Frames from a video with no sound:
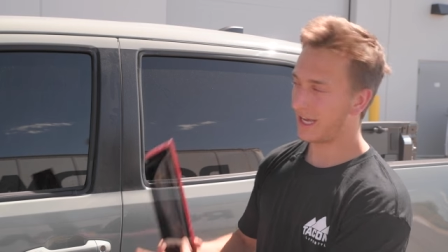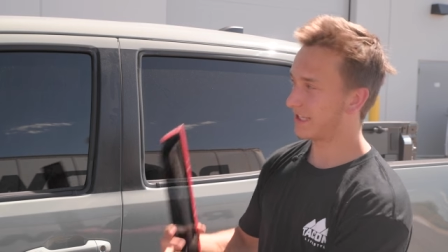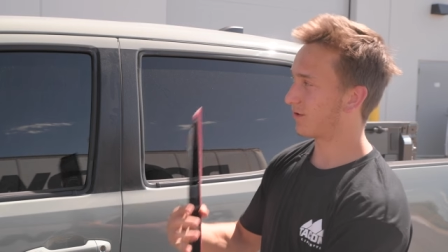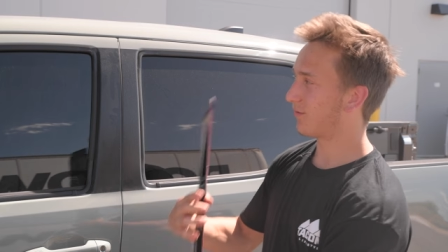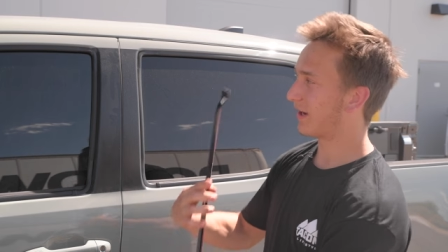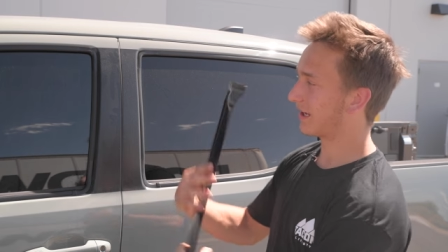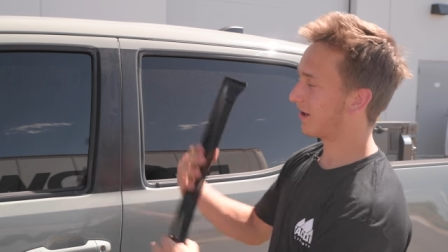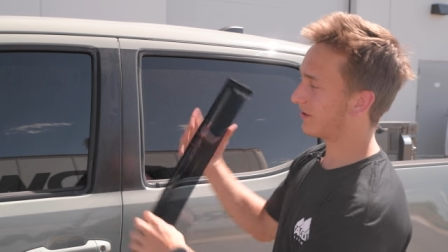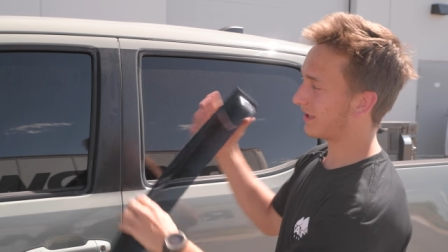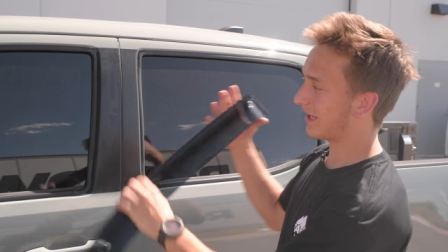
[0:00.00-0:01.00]
And so when I
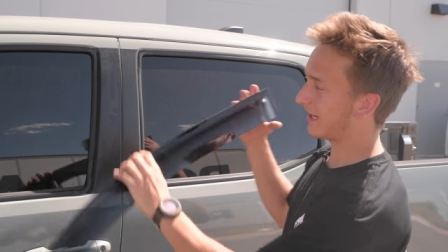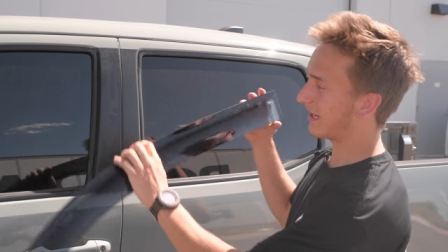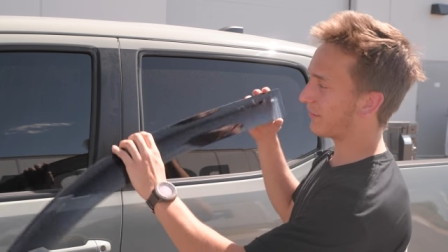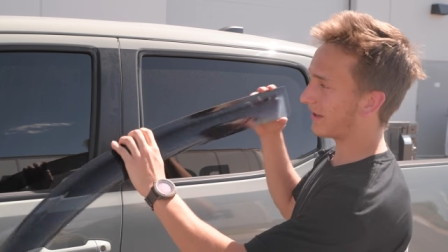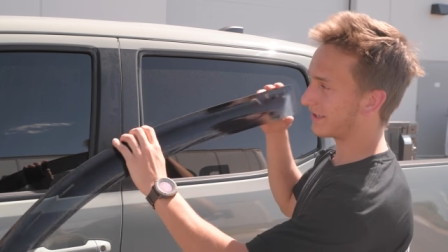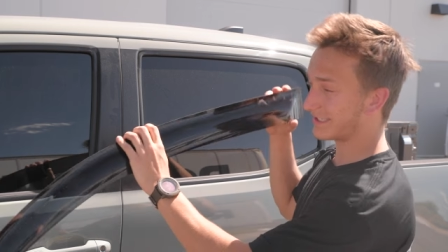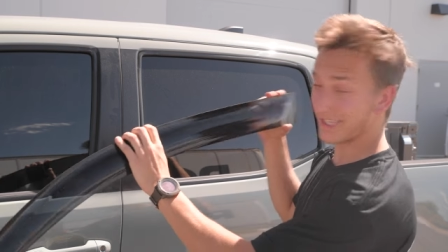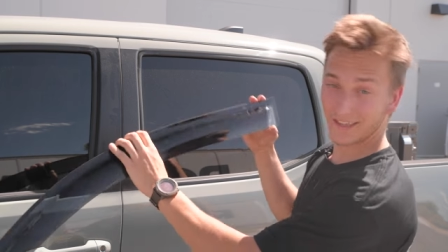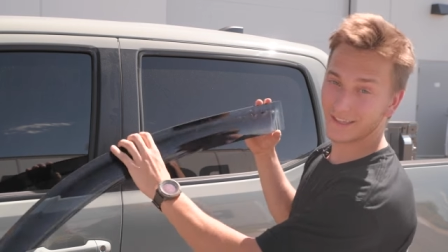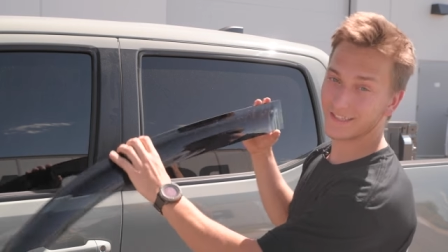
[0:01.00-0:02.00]
go to line it up, I'll
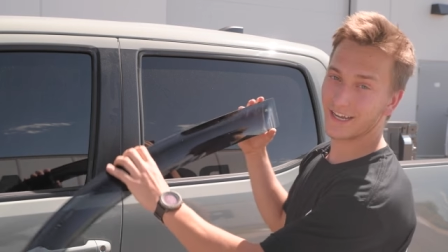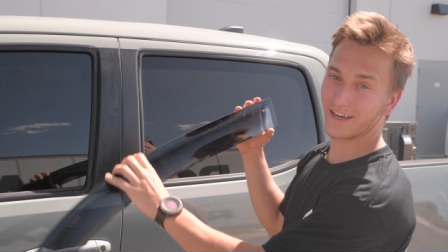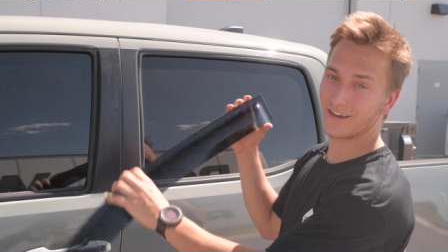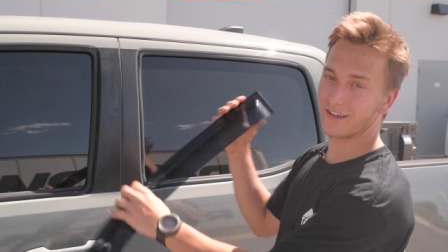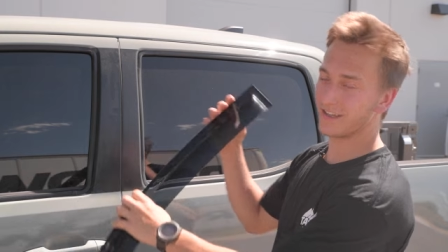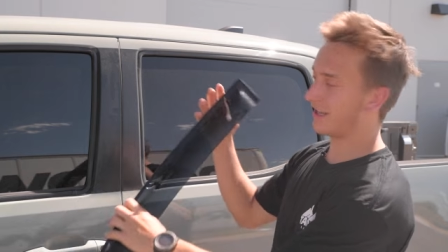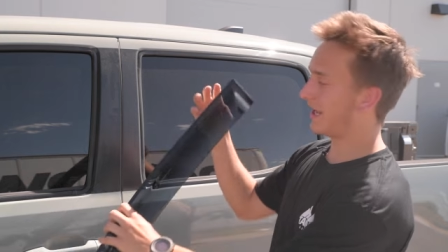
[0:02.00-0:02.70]
stick this side on